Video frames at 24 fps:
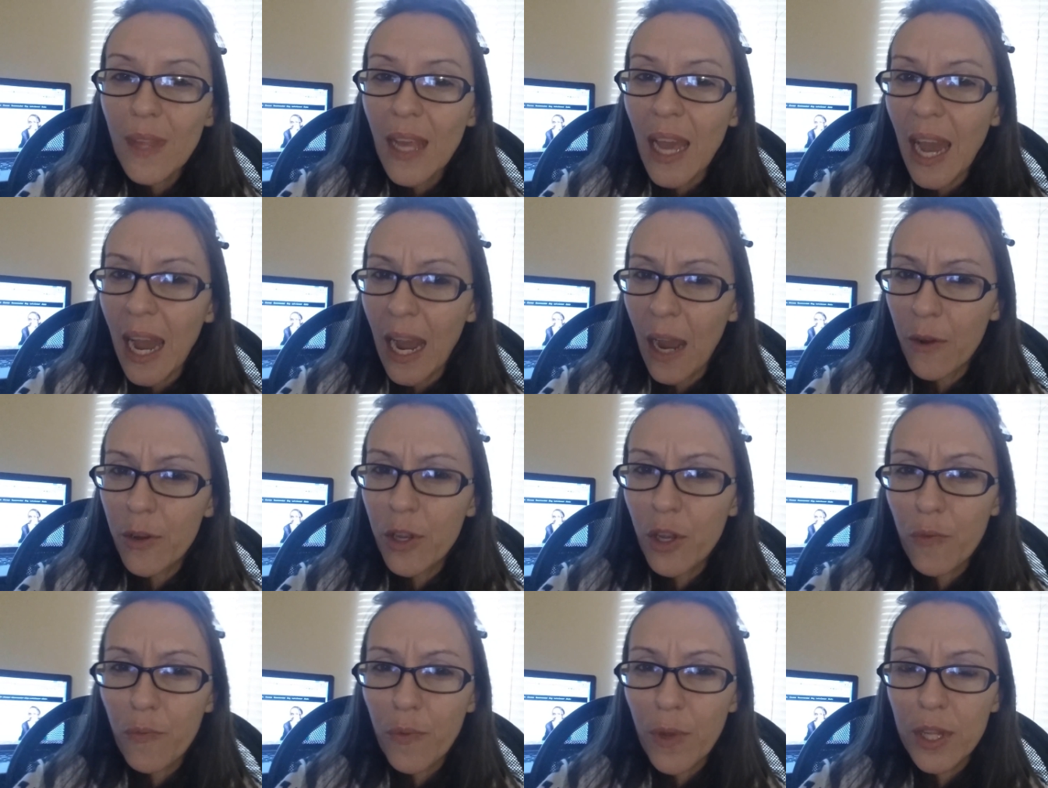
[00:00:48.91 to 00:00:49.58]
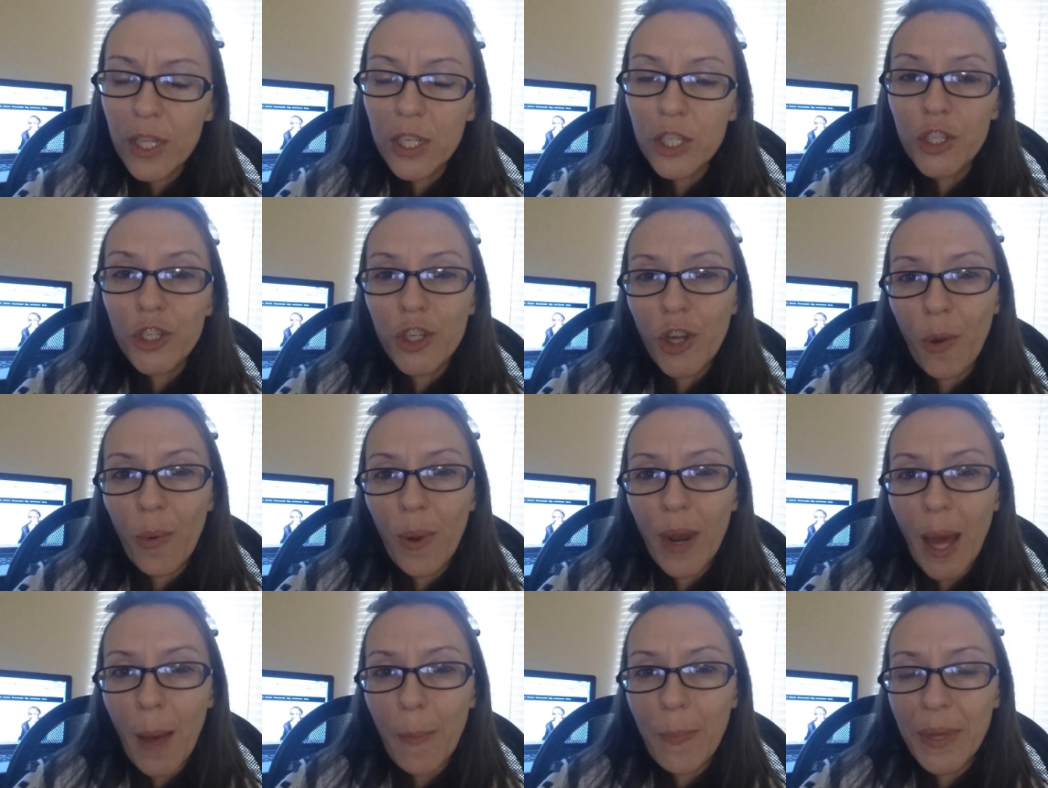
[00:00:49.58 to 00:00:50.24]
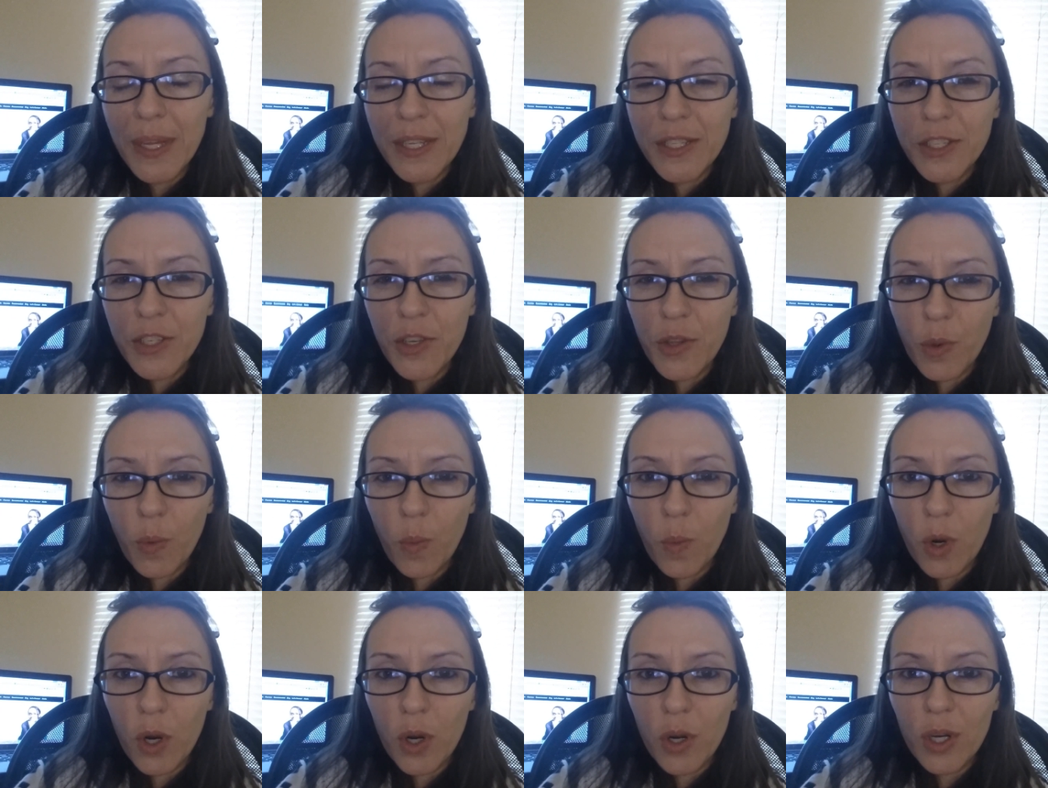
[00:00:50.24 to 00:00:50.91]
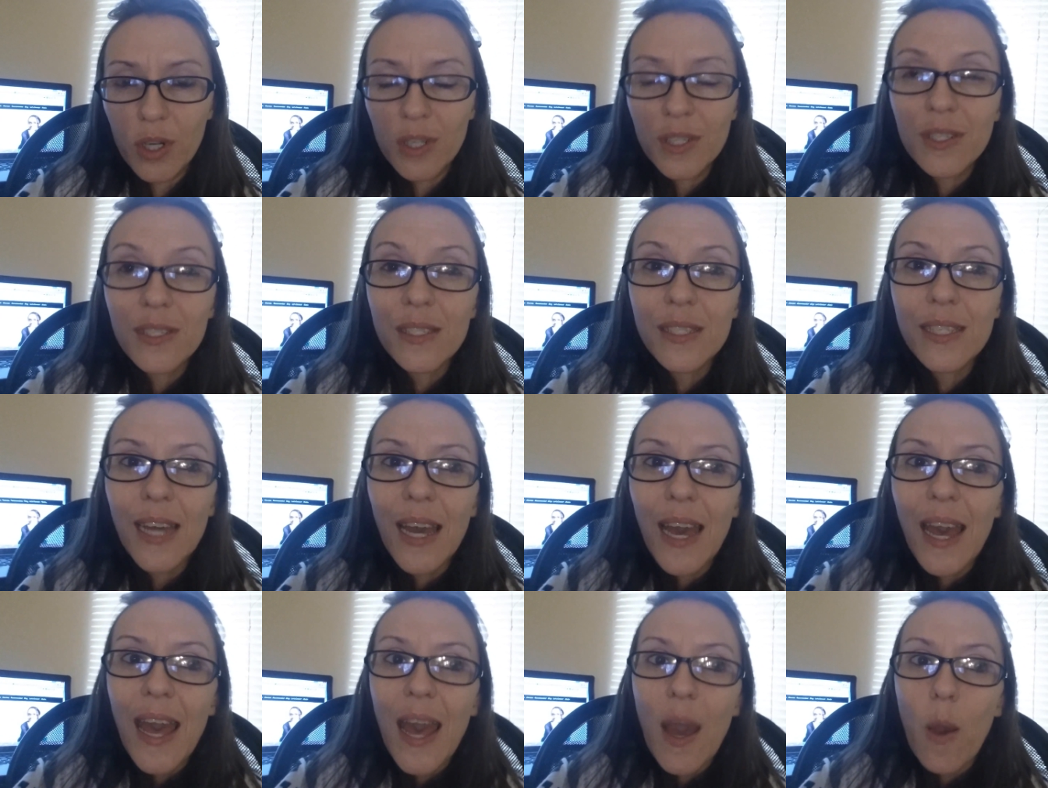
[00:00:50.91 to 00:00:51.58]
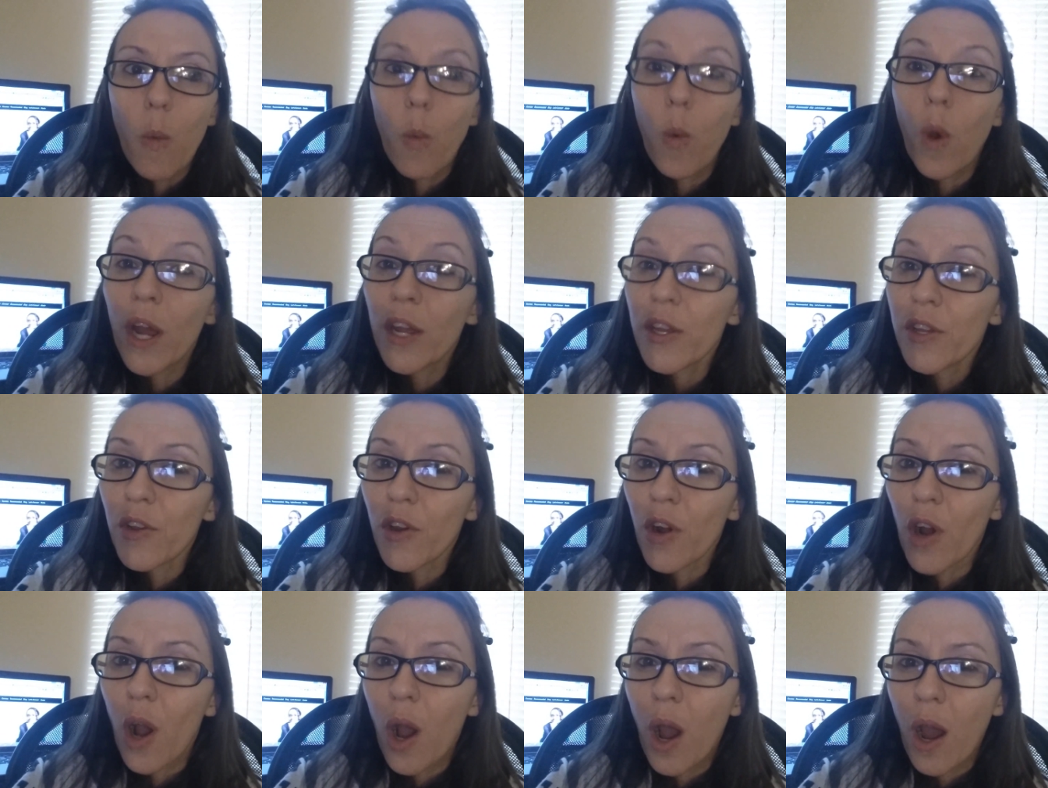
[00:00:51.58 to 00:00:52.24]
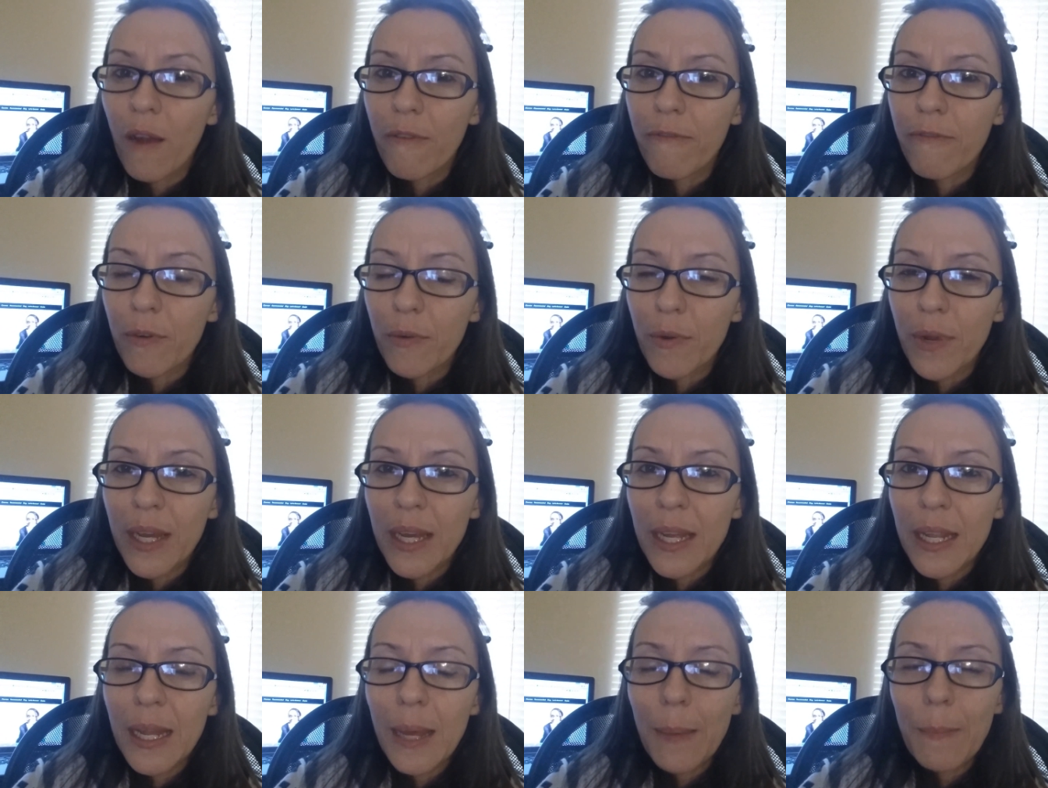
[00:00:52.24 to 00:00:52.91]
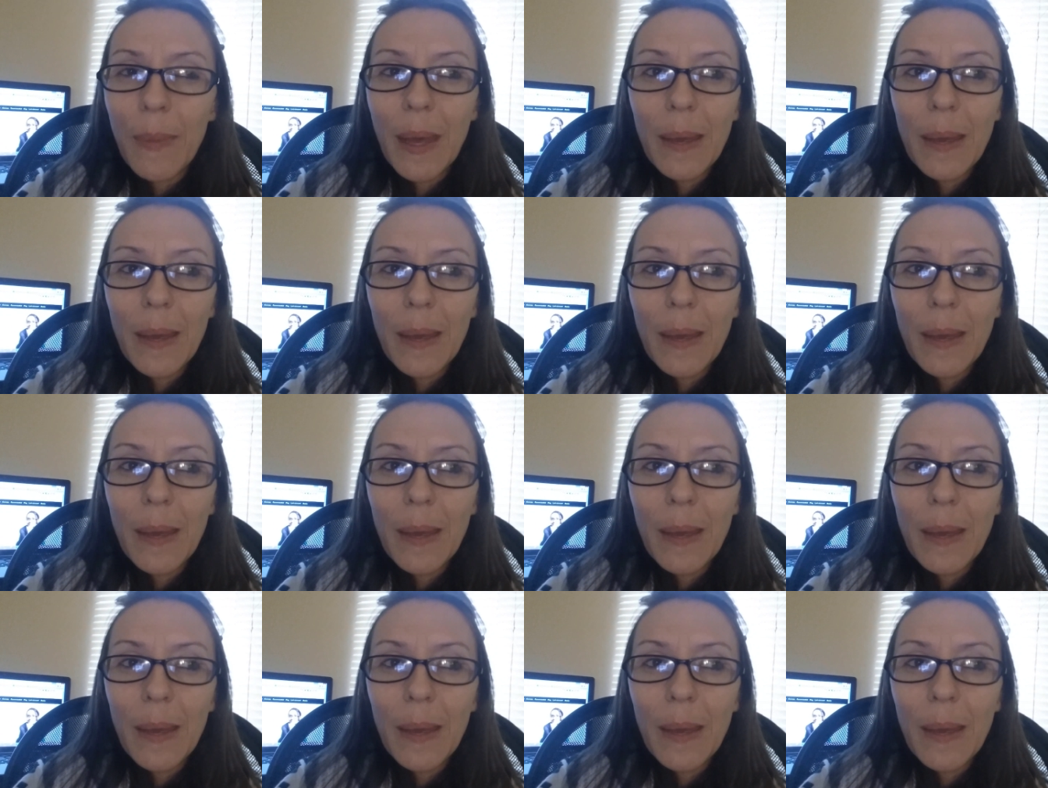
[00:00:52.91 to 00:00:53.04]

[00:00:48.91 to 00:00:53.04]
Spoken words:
how you're really showing up into the world, what you're offering.